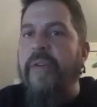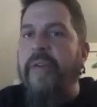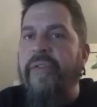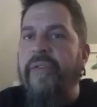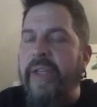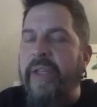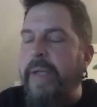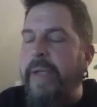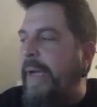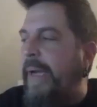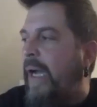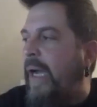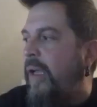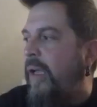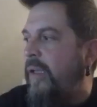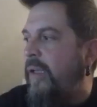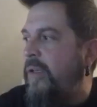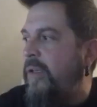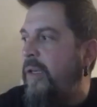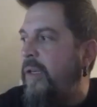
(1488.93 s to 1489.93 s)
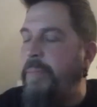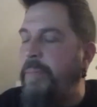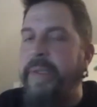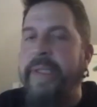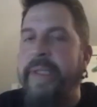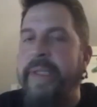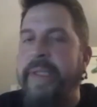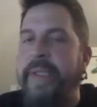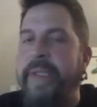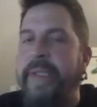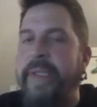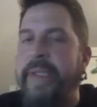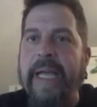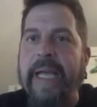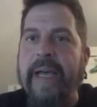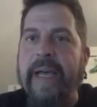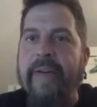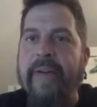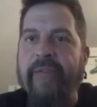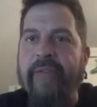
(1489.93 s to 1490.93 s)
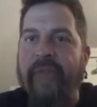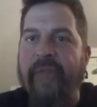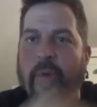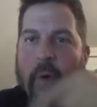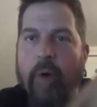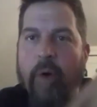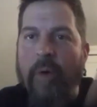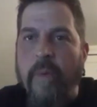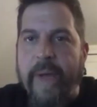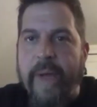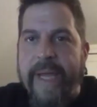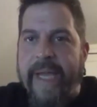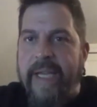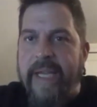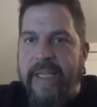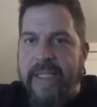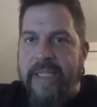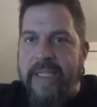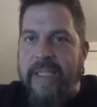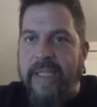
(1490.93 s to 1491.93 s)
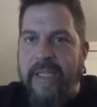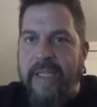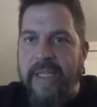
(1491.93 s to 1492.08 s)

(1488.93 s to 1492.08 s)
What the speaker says: a female, you could potentially have 4 wings.